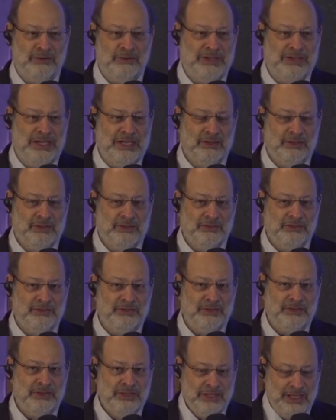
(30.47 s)

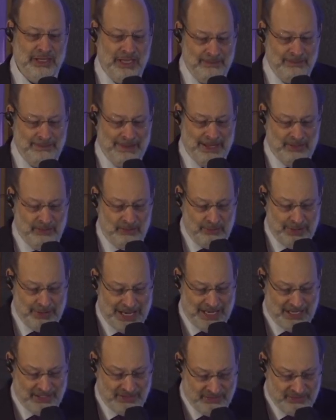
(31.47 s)
deals, better
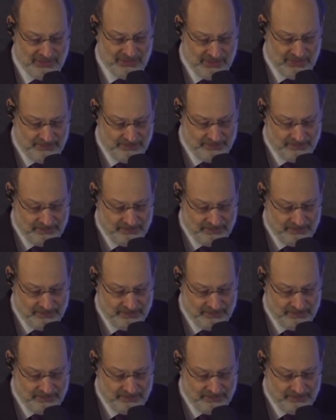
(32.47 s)
rates.